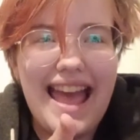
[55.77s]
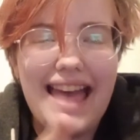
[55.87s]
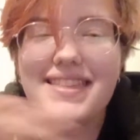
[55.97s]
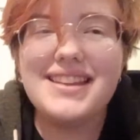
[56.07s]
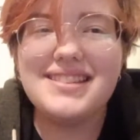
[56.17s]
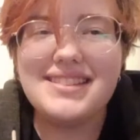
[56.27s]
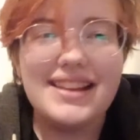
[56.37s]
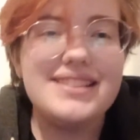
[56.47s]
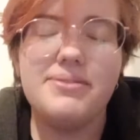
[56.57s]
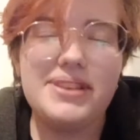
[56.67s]
and this
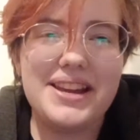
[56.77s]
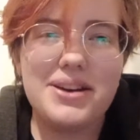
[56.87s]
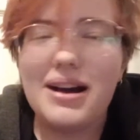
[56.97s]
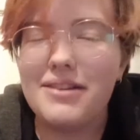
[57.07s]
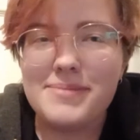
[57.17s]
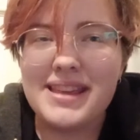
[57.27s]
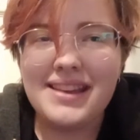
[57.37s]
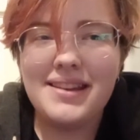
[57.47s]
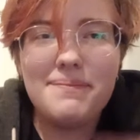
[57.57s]
is a video of me